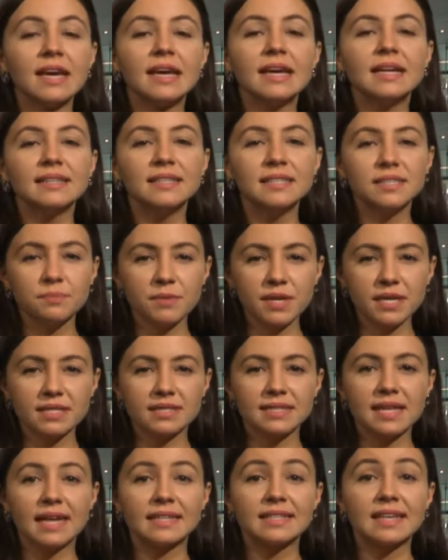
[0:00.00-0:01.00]
This means
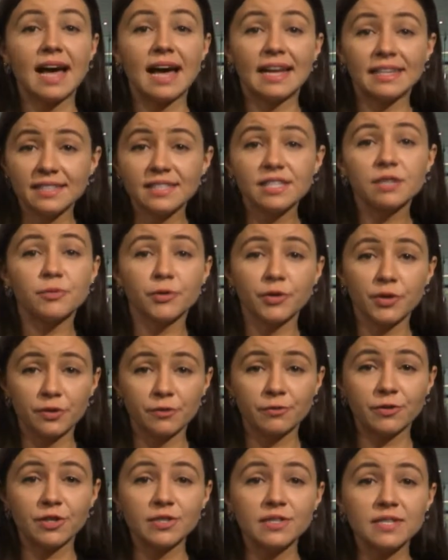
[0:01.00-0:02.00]
that at Tilburg
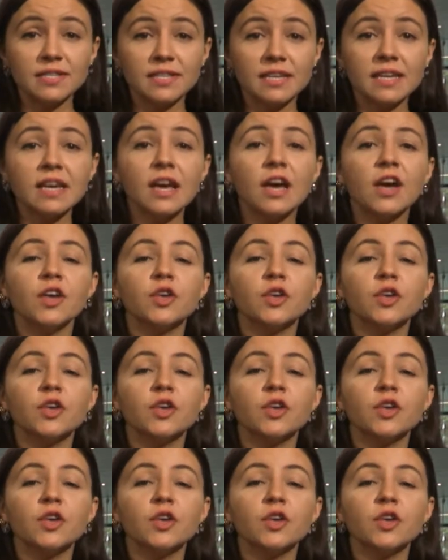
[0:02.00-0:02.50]
University,